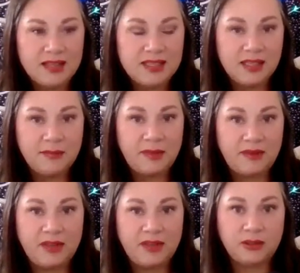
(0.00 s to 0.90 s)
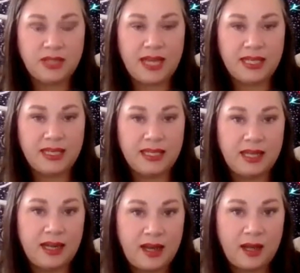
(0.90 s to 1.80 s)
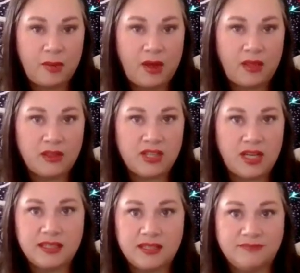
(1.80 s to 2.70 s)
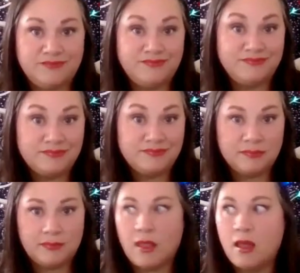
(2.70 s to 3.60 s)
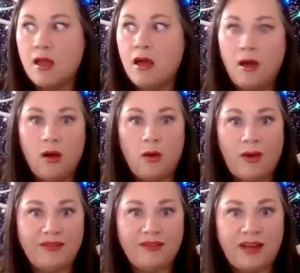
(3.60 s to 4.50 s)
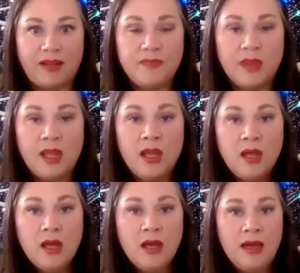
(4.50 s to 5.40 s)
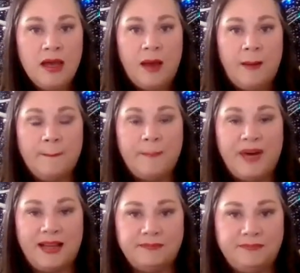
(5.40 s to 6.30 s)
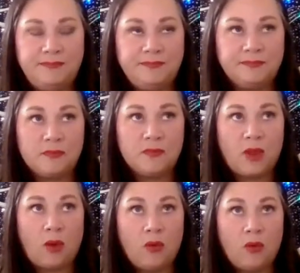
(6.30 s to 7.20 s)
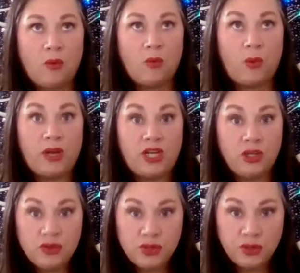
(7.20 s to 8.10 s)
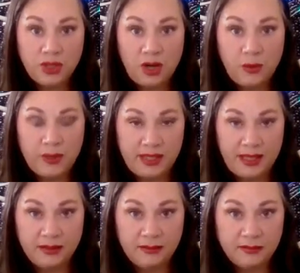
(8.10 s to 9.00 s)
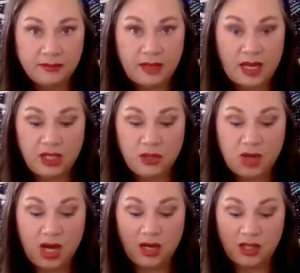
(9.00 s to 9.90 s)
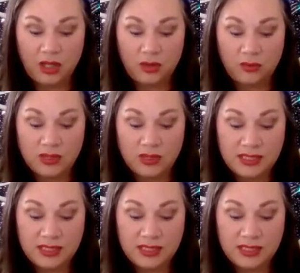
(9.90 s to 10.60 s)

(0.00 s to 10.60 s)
I see my video lagging and I apologize. Wi Fi. But when you truly go within and you cut, you